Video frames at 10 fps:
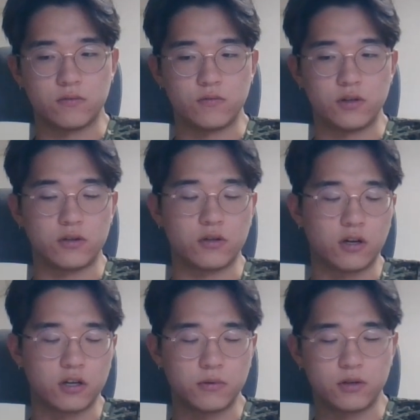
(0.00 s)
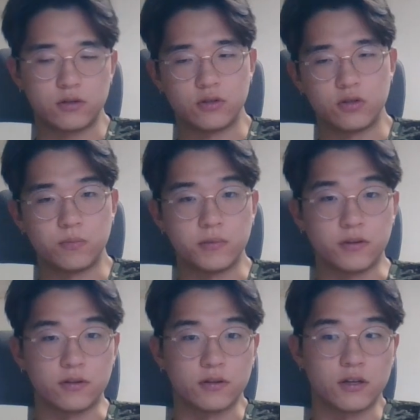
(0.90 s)
we talk about the
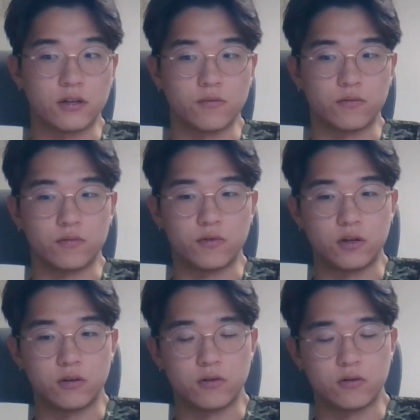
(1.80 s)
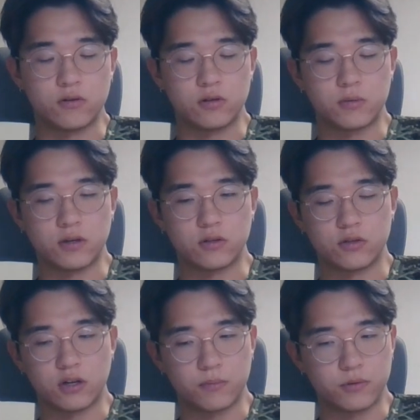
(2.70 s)
doping, and we learned about
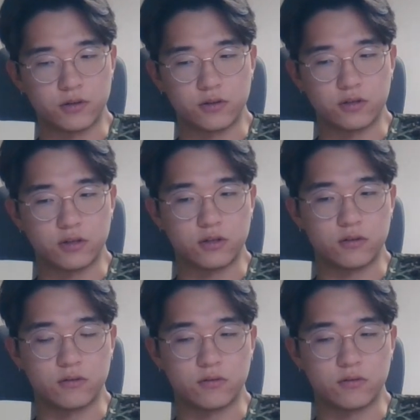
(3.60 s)
dopant and